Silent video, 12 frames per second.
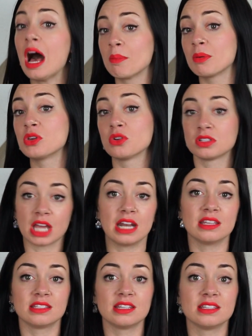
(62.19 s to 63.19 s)
up your
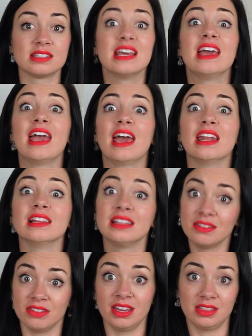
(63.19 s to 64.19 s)
sinuses and
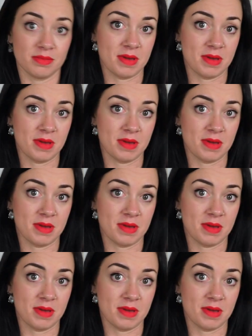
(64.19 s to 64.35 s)
alleviate the